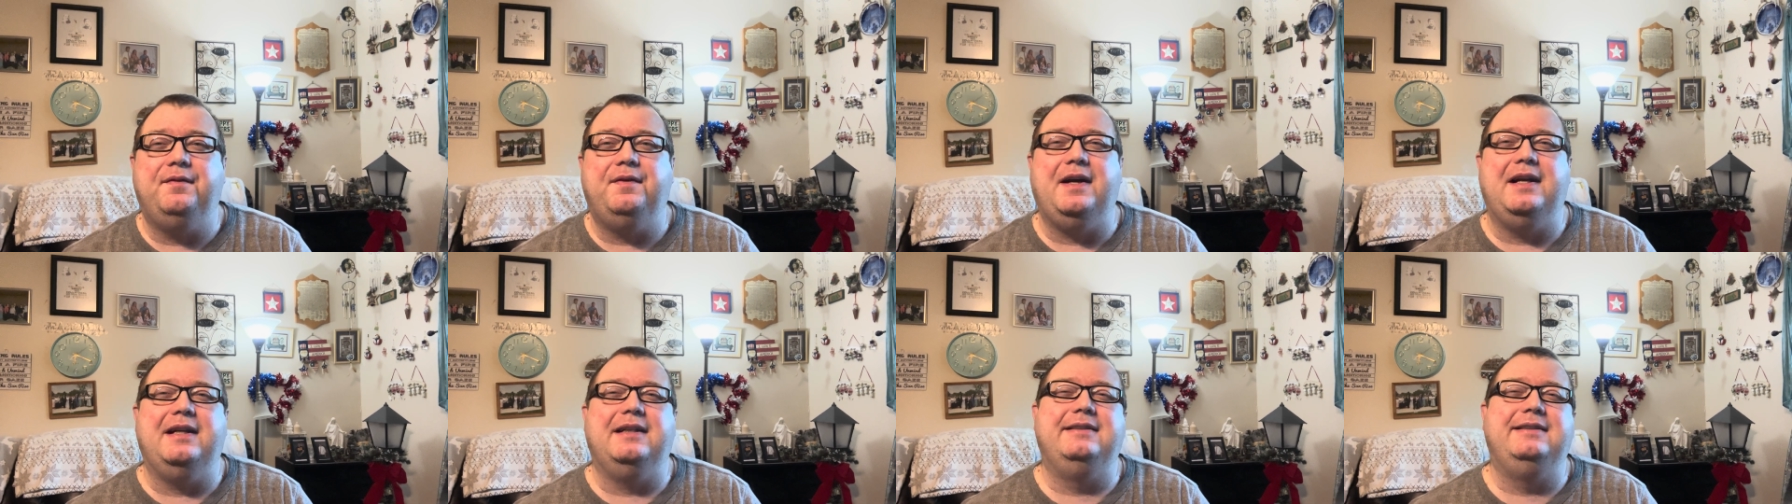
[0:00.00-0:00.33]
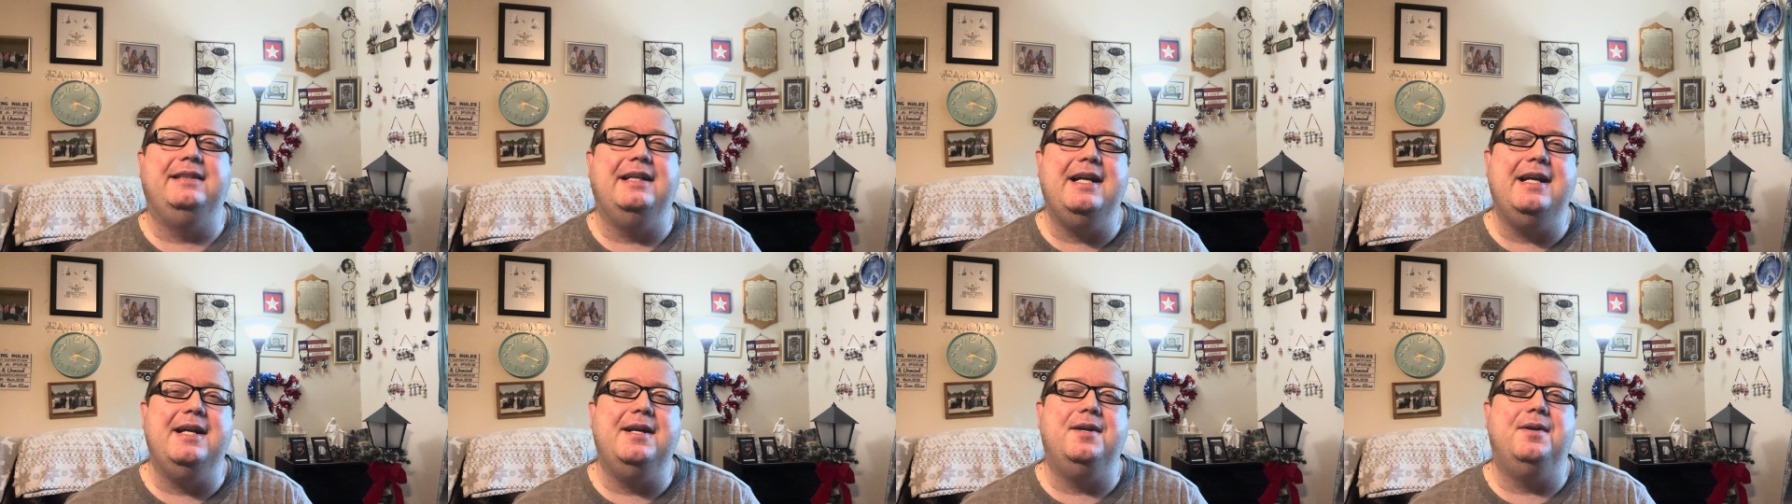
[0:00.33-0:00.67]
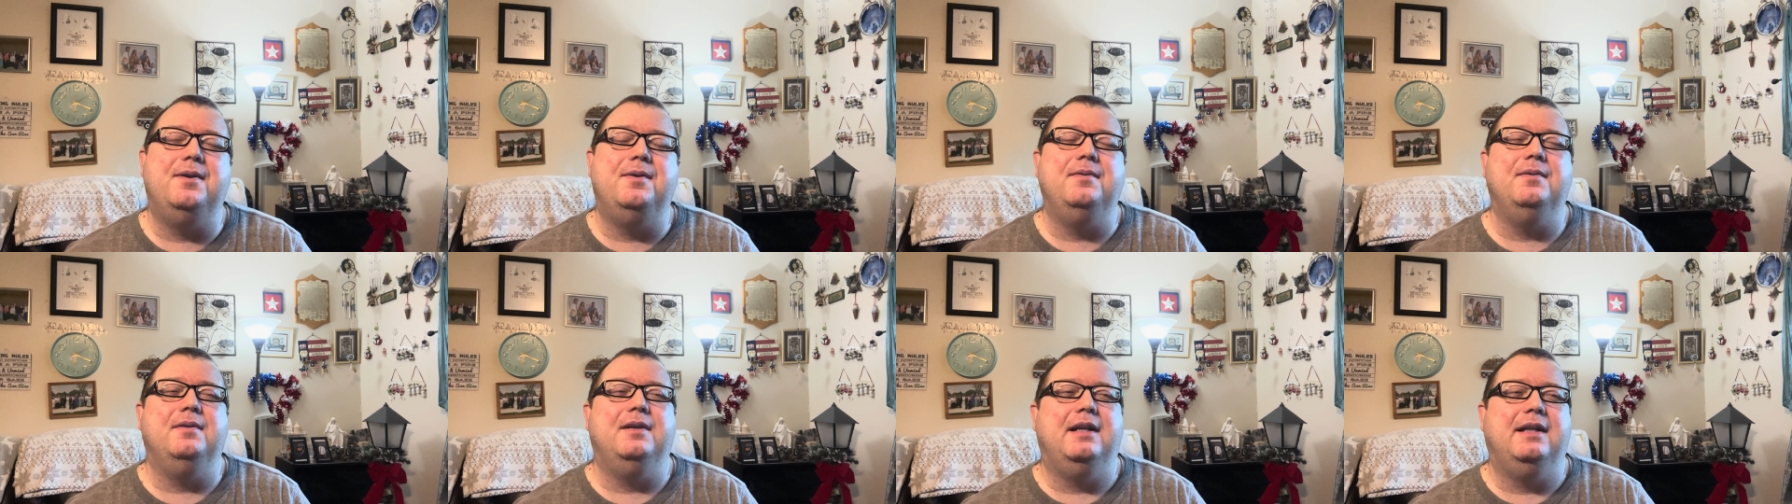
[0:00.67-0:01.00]
out of
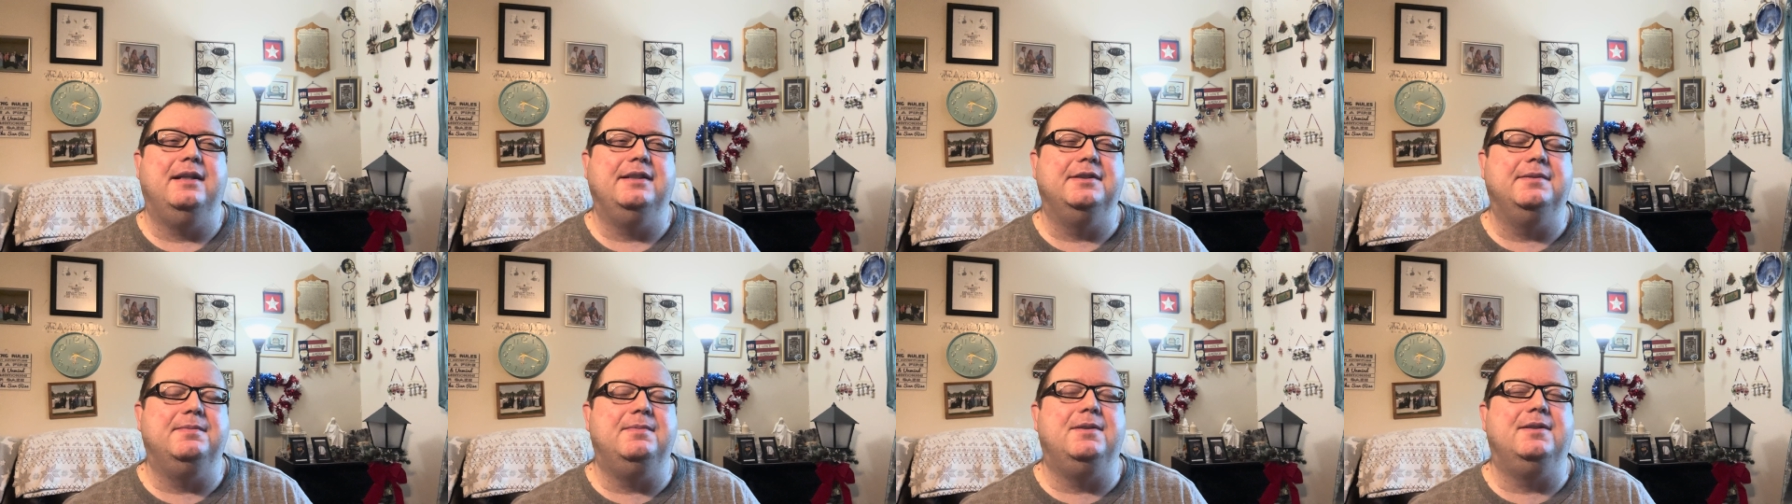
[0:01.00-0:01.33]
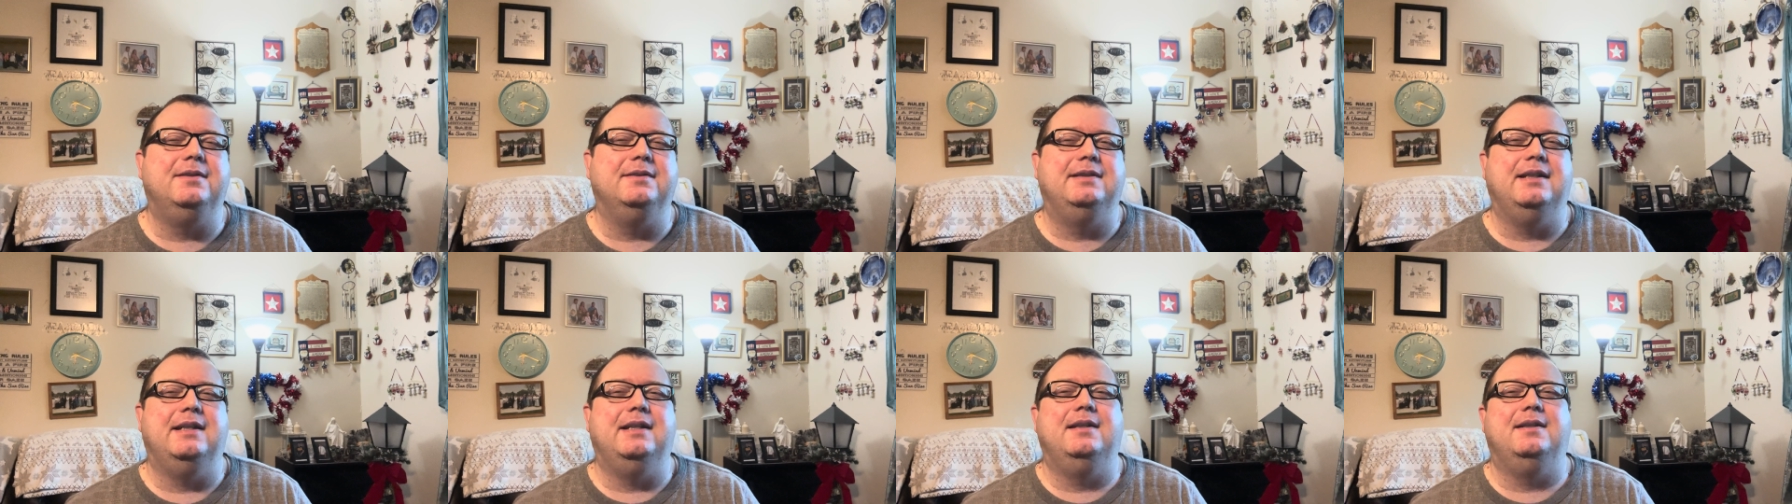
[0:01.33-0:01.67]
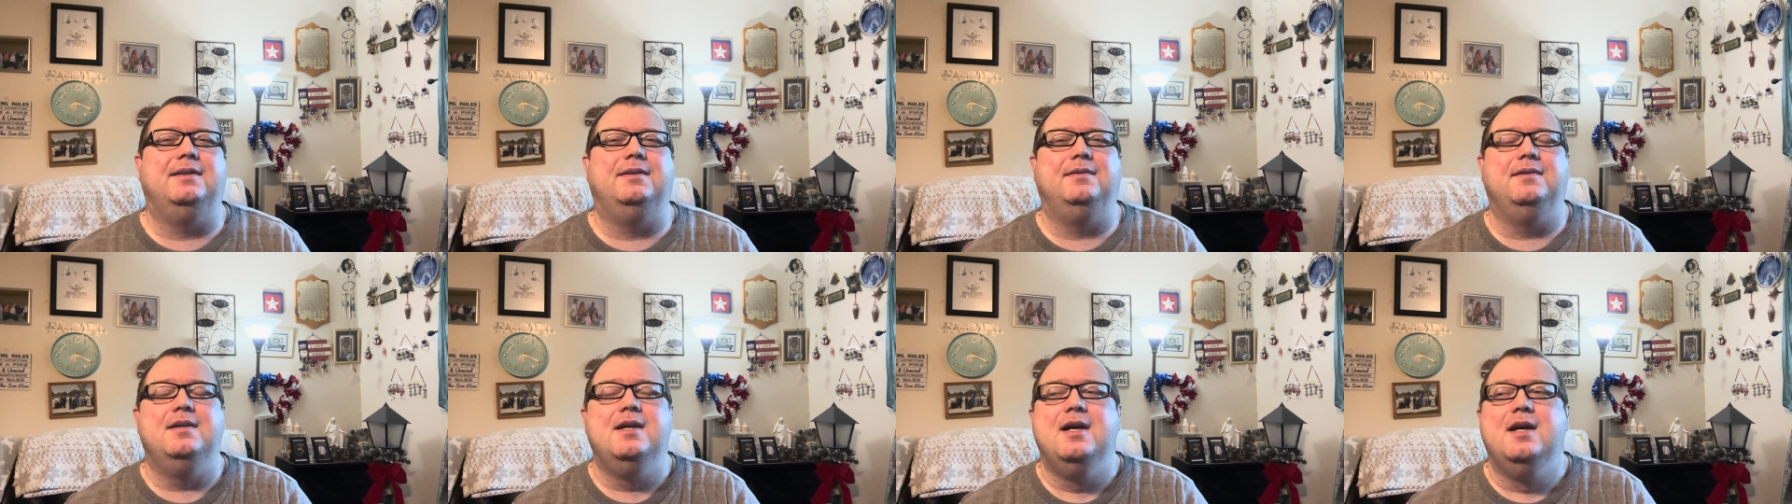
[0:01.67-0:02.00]
town, at a small
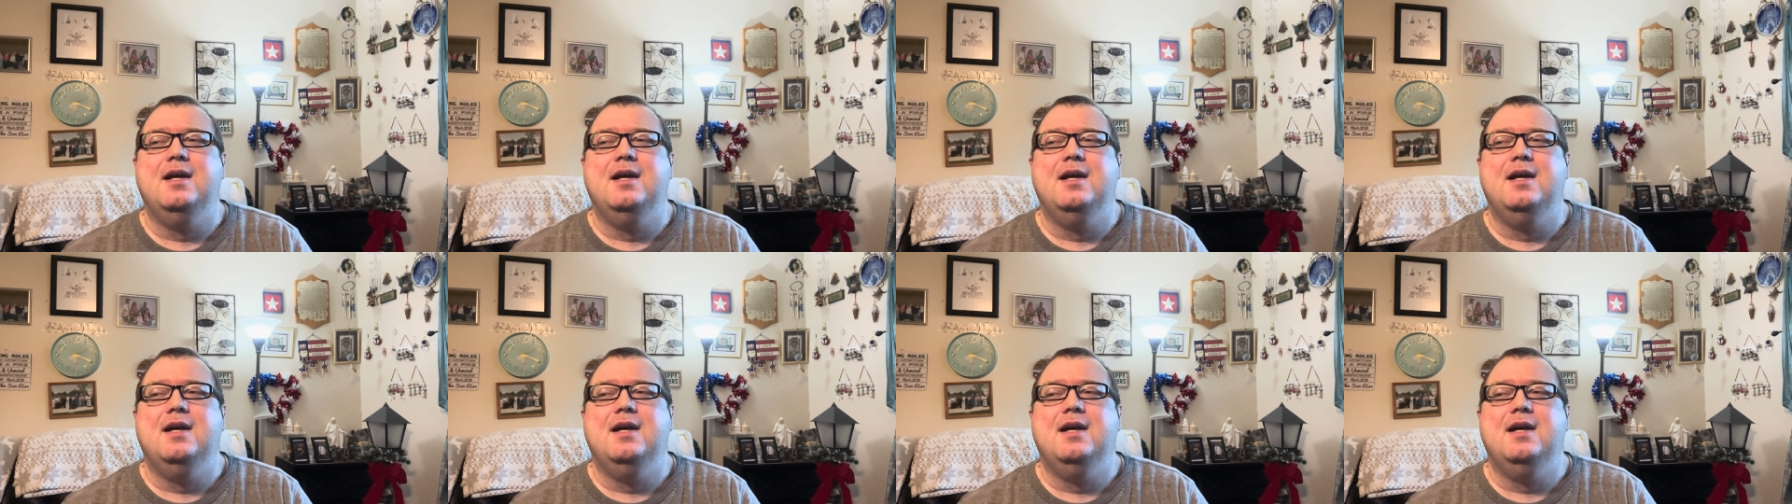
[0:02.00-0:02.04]
town.